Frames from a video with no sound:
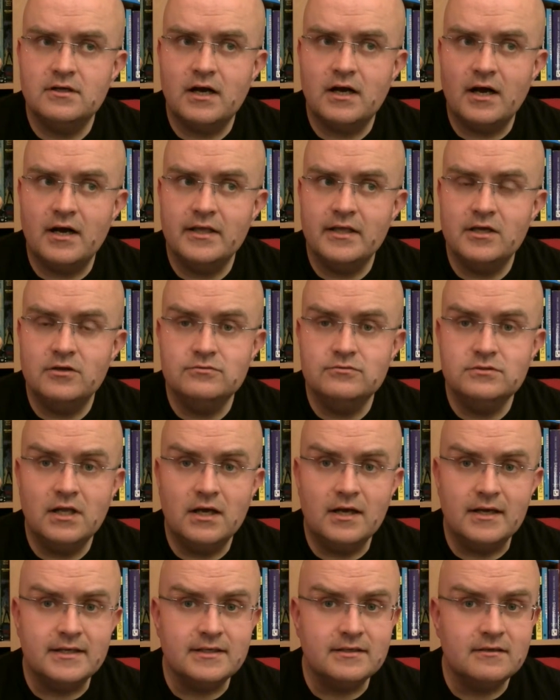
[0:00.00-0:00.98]

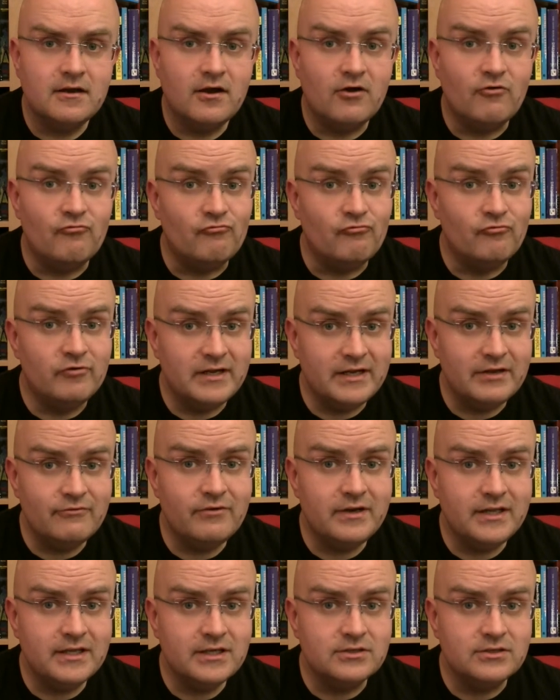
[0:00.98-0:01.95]
IO9 are really,
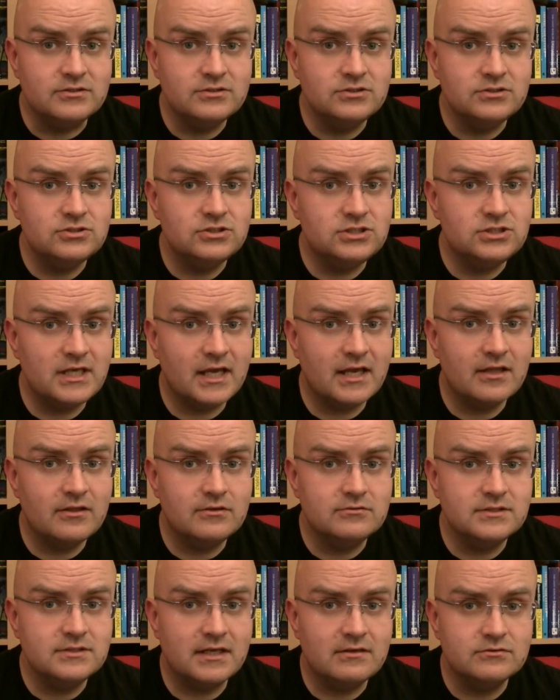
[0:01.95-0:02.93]
really good. You should check
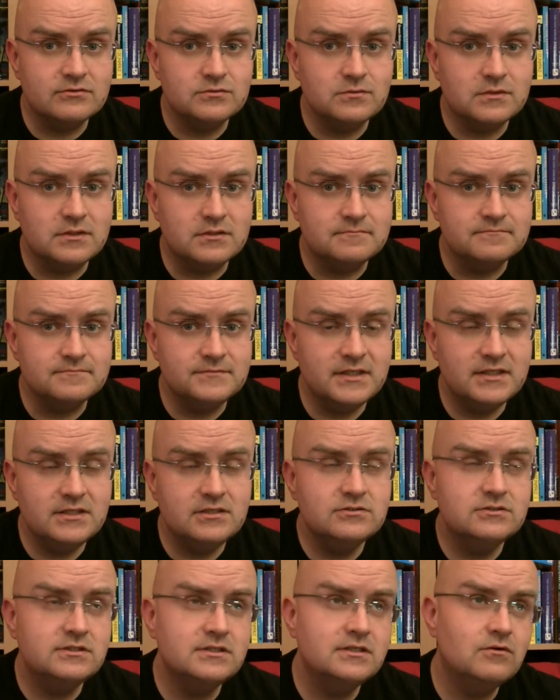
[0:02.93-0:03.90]
those out as well. They're
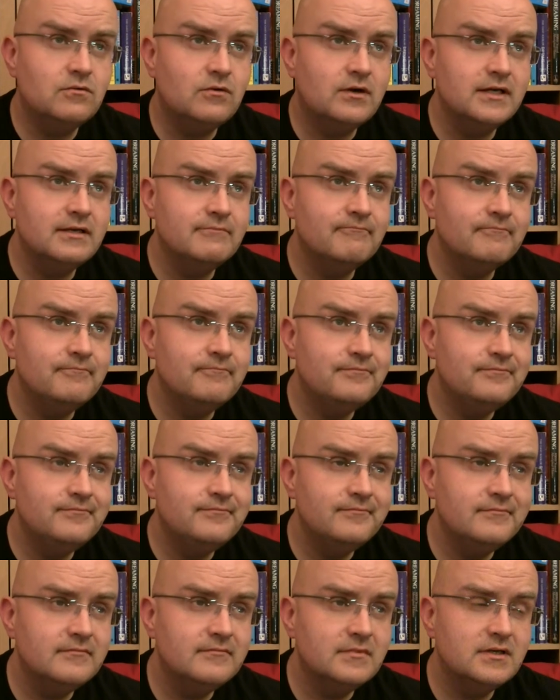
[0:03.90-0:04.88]
usually quite
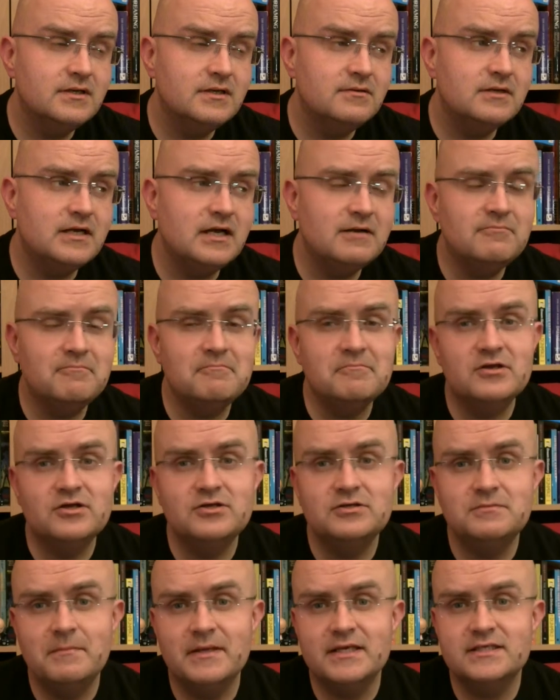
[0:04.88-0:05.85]
a
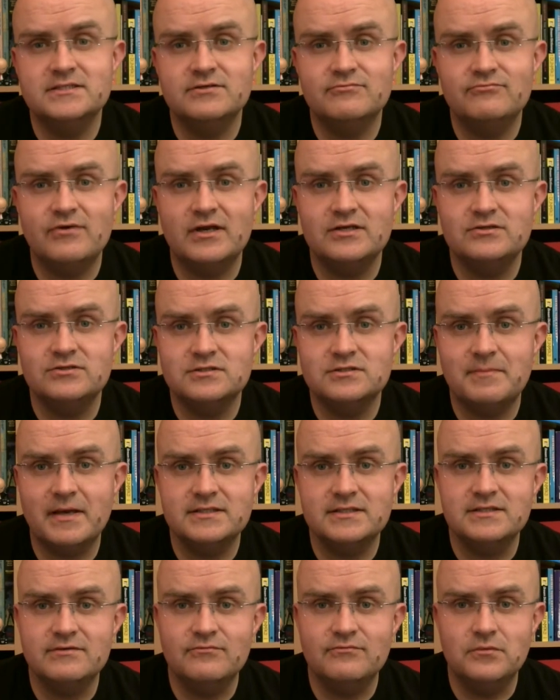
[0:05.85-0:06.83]
good mix of
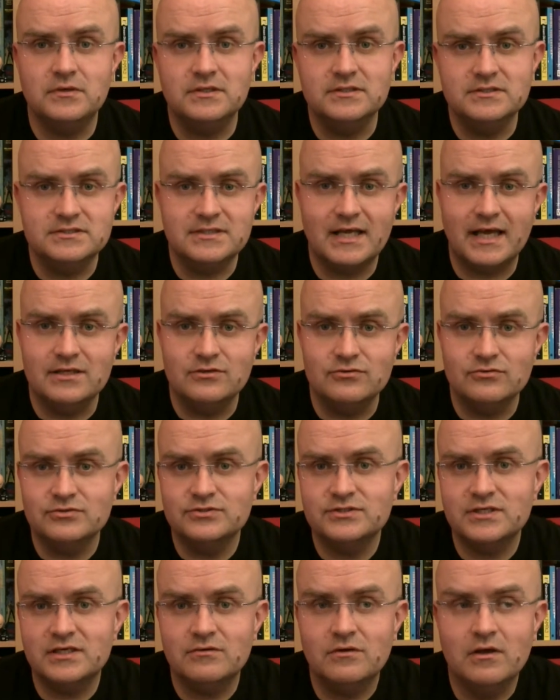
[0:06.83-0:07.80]
retrospective ones and
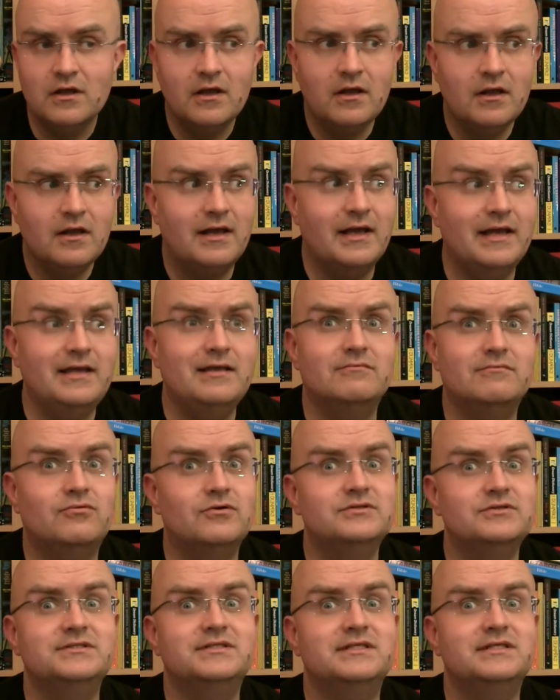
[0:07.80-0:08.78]
also, hey,
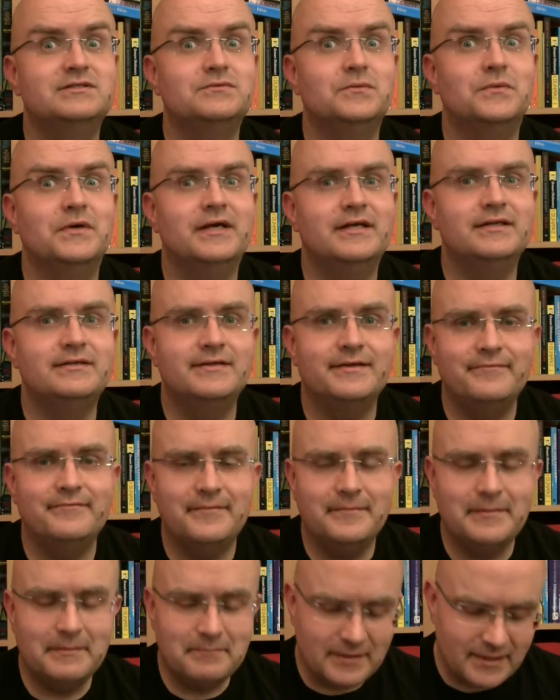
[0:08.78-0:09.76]
wasn't this weird? Don't
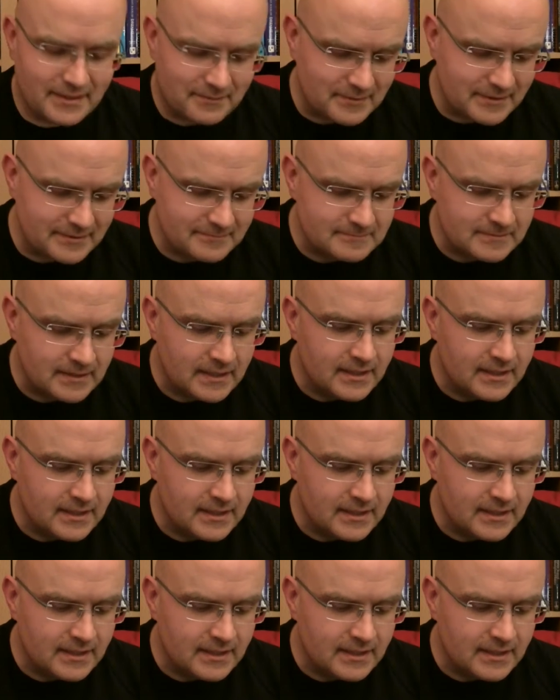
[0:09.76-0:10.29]
remember that bit.